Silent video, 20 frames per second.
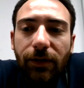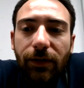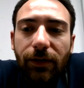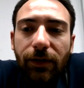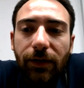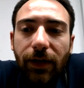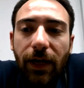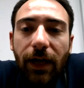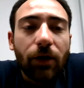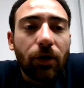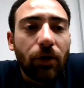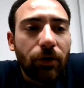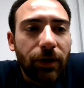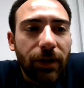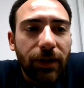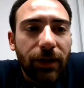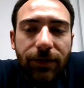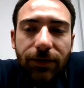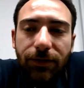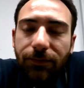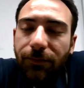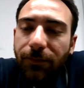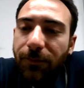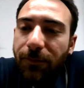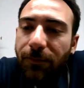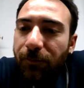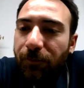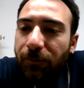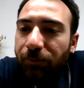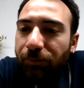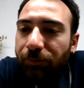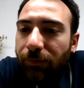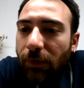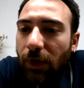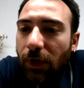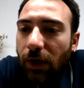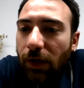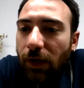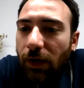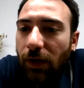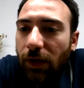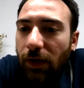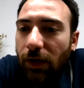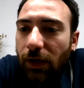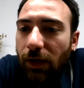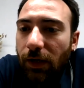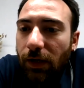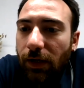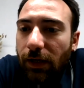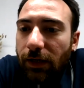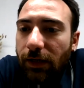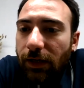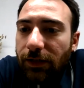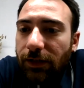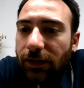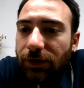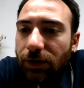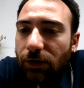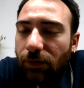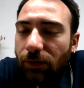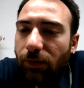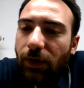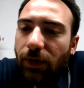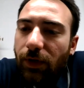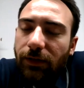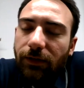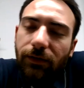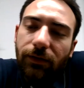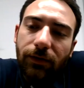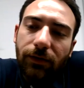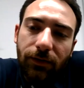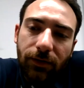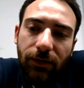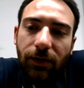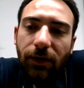EKO Greece, an NGO that